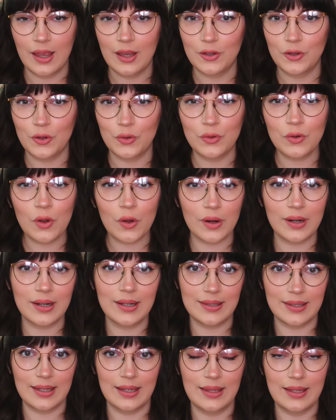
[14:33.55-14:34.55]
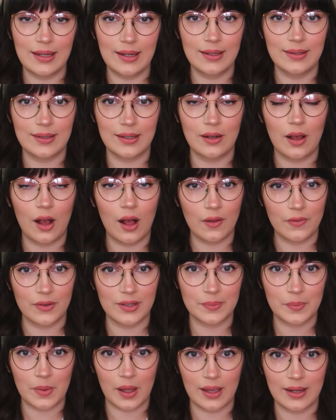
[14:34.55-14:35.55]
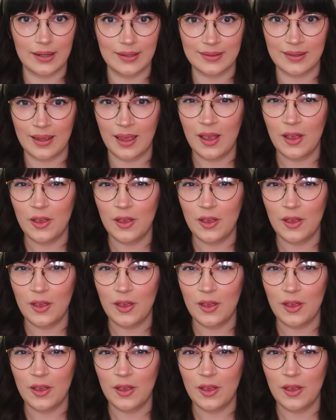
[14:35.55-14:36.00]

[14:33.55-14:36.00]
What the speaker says: You're not going to see these in harvest mice